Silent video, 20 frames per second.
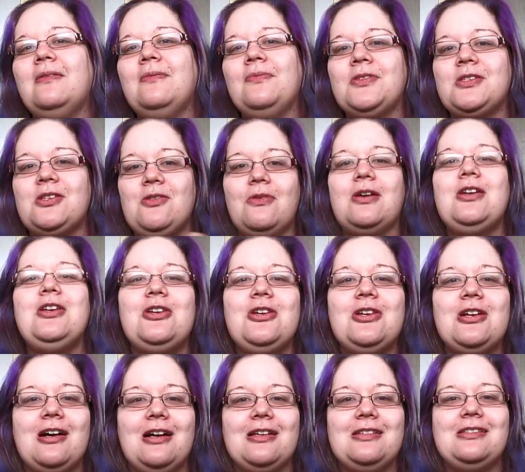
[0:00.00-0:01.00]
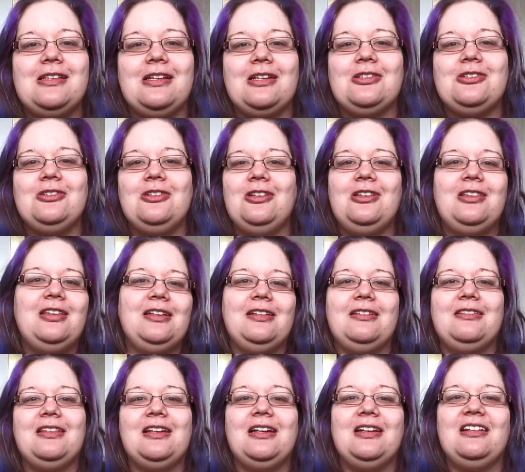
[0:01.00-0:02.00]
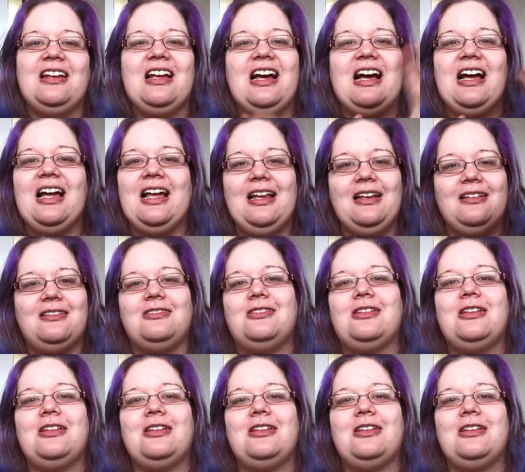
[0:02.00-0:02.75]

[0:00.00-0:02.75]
So what do you guys think? Do you think that, nah,